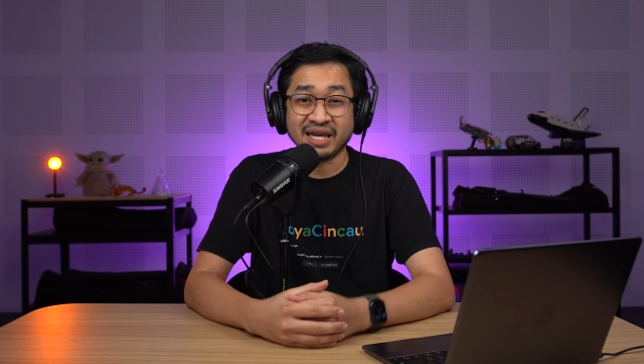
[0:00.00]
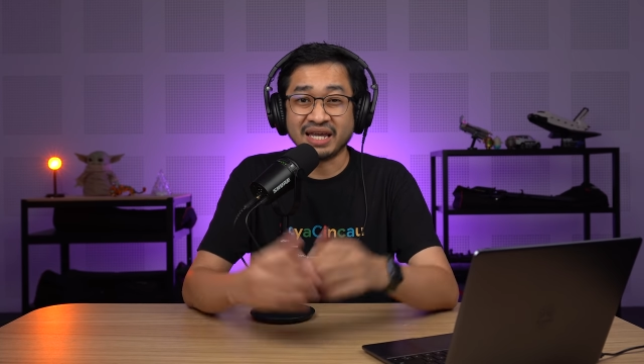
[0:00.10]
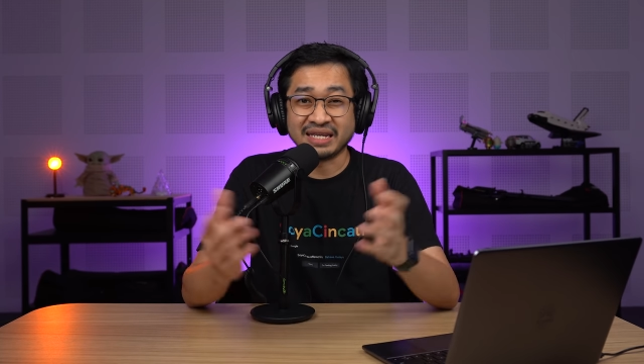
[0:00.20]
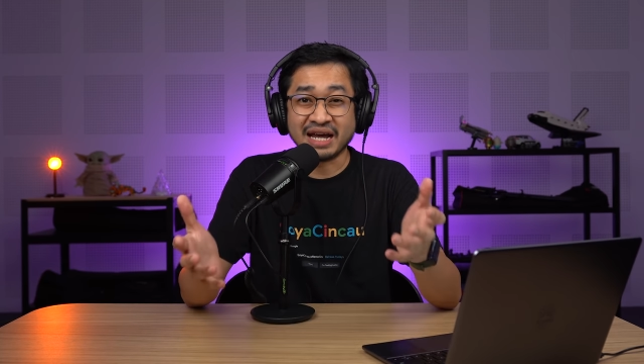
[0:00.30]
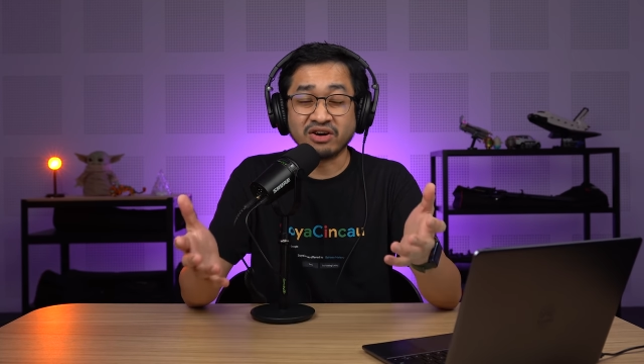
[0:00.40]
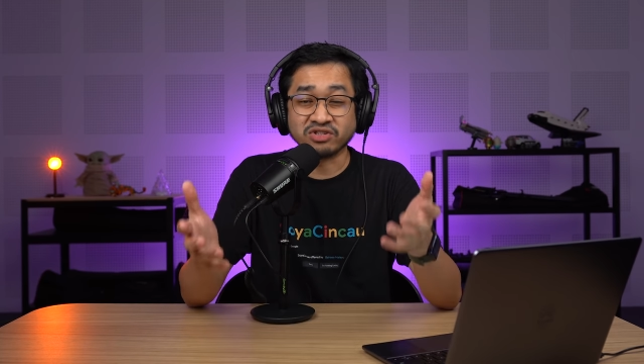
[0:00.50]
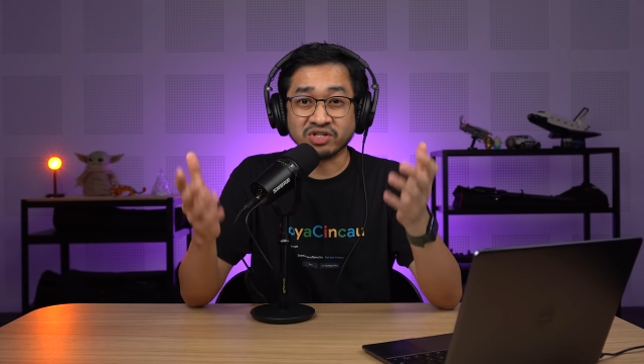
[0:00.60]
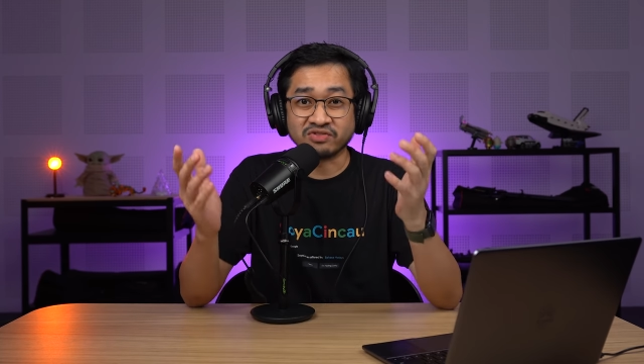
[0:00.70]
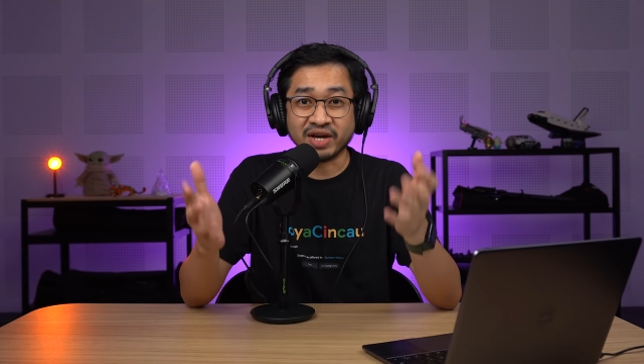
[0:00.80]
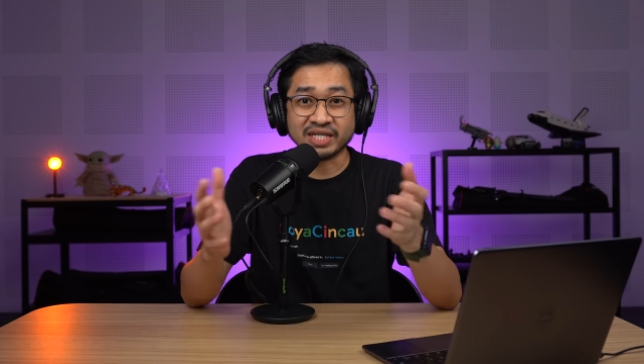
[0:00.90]
and now is
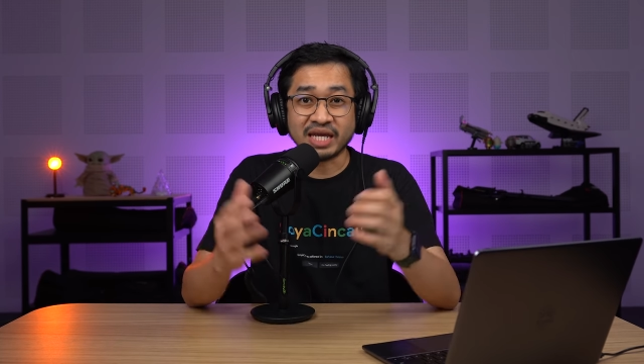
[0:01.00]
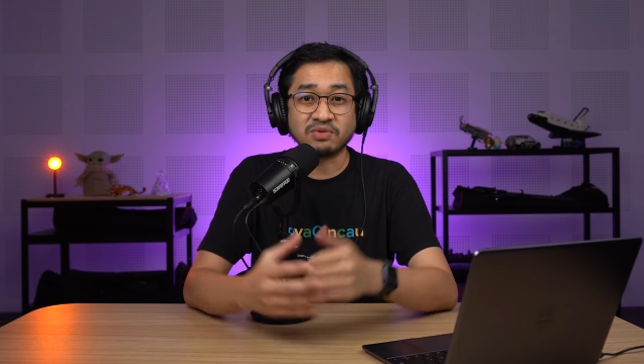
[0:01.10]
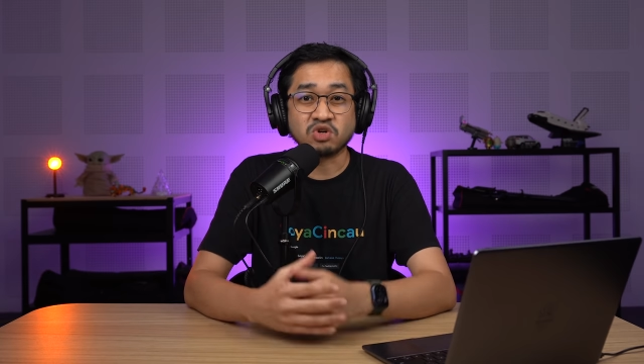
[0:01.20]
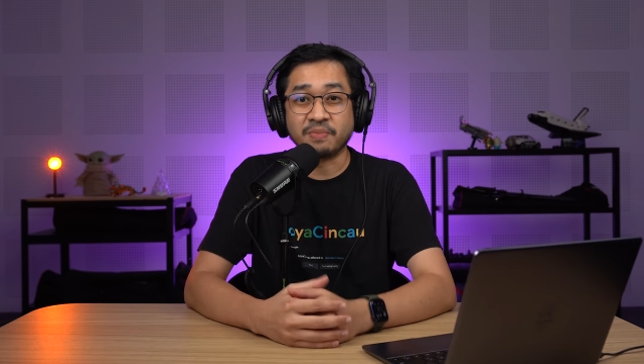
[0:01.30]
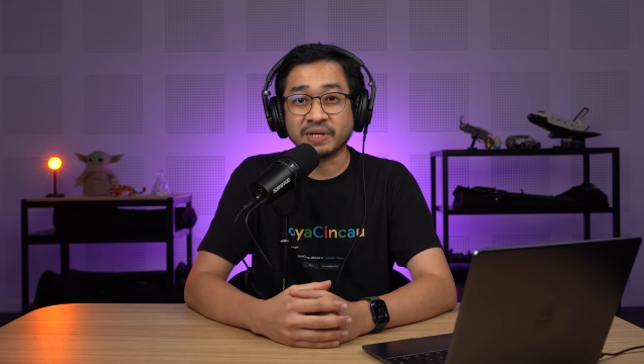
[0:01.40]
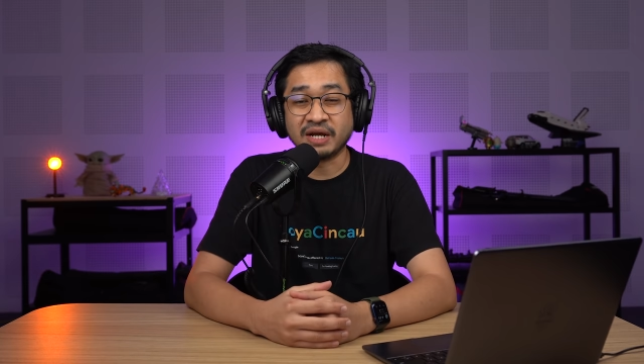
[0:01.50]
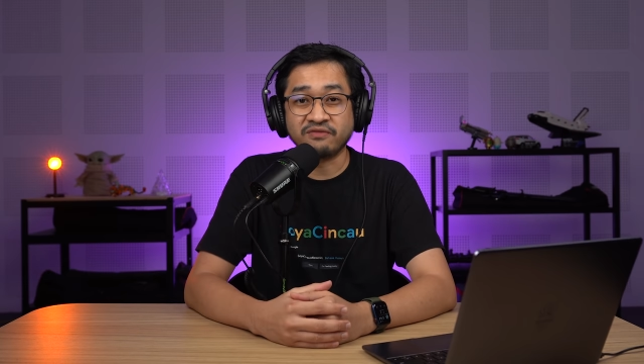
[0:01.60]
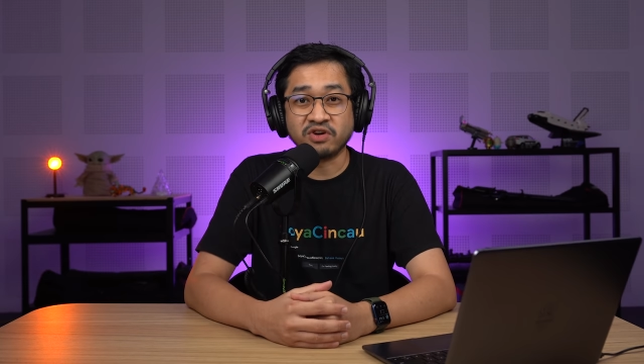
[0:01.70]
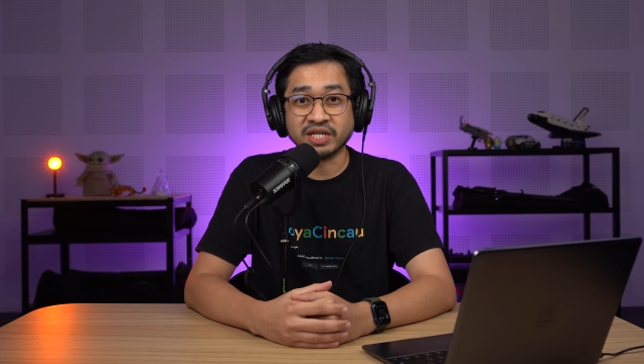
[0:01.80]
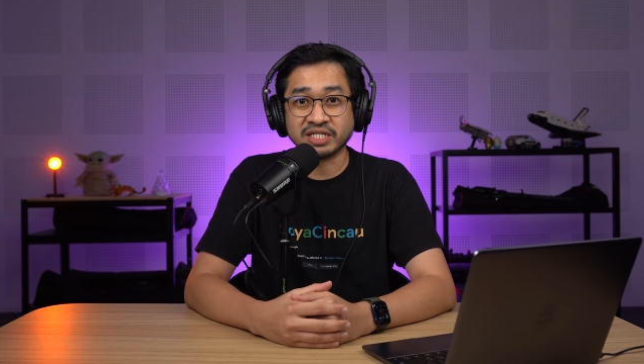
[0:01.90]
not the right time to open
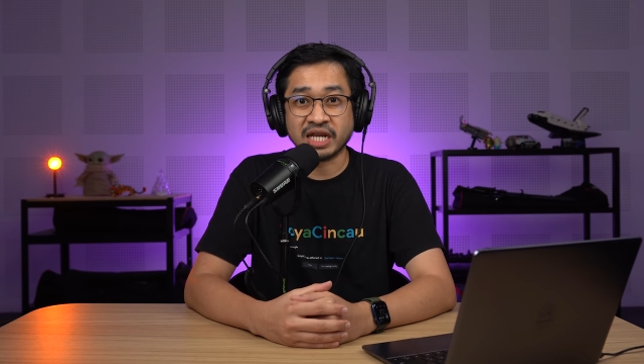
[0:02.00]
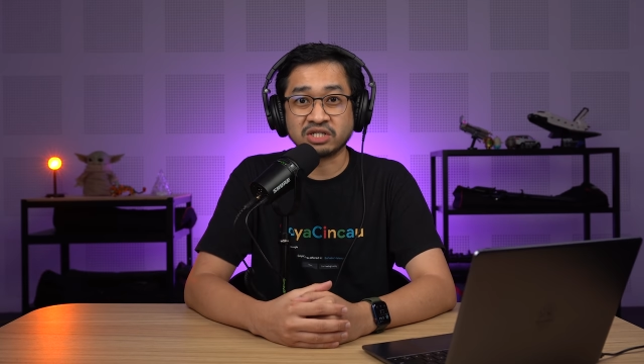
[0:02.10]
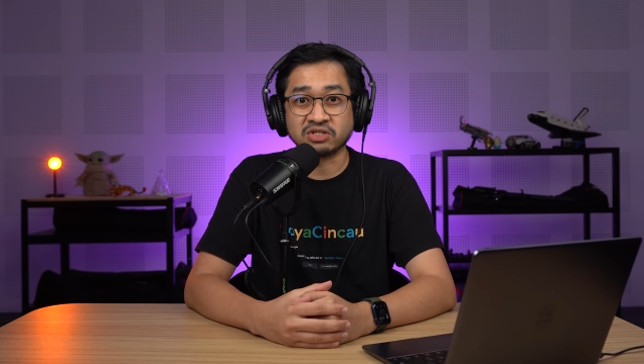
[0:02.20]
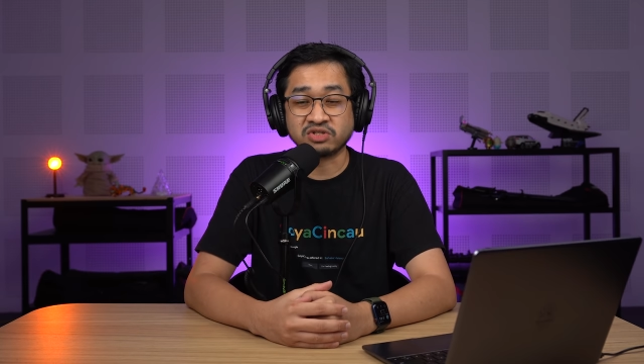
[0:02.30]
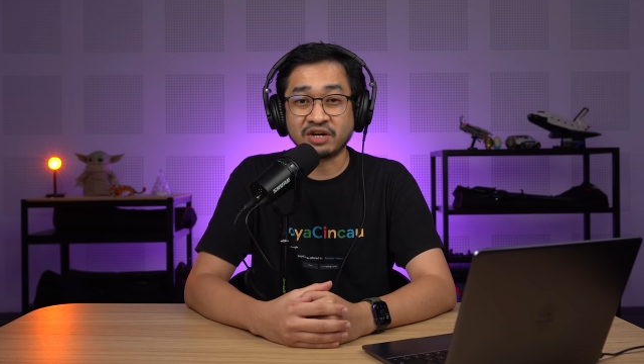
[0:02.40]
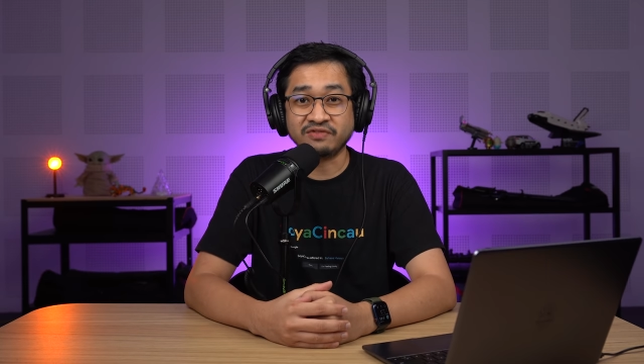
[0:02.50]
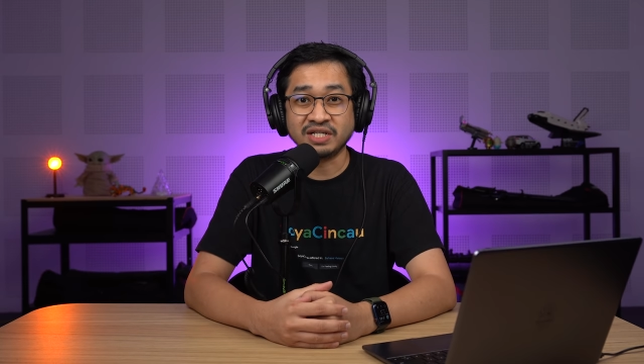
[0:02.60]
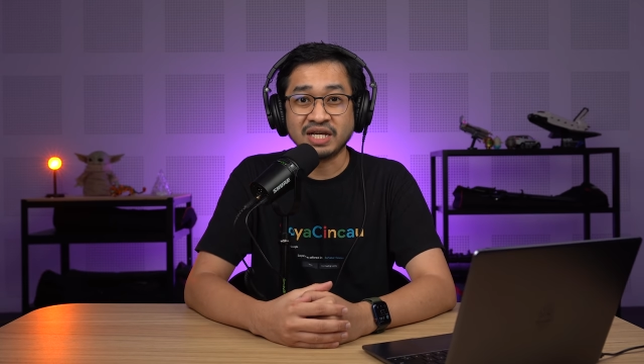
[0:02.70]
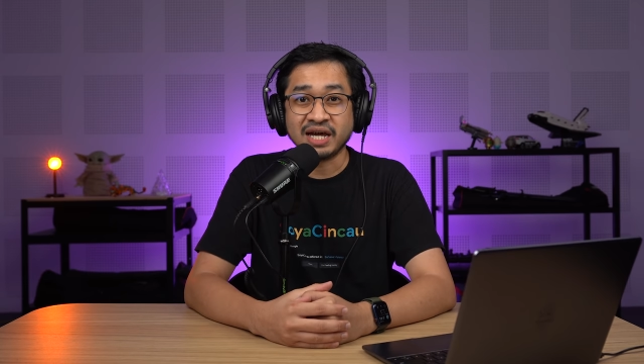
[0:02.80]
up for international travel